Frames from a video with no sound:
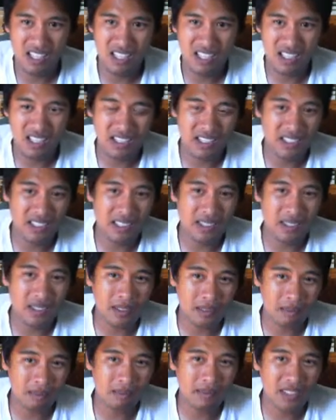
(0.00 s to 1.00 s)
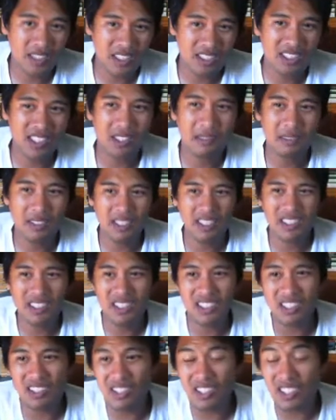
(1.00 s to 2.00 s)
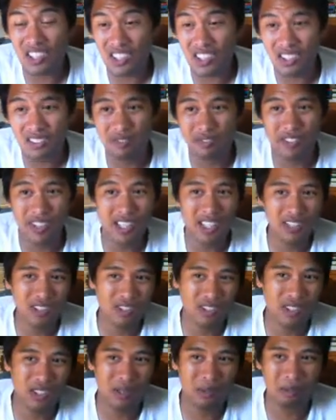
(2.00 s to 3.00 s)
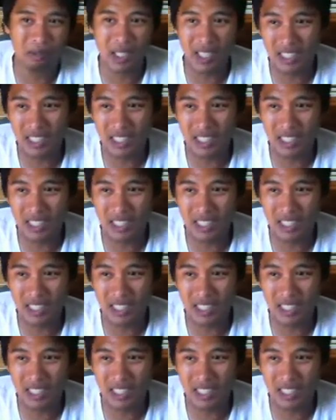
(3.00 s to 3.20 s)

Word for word: Um, so yeah, there's still good fights for him,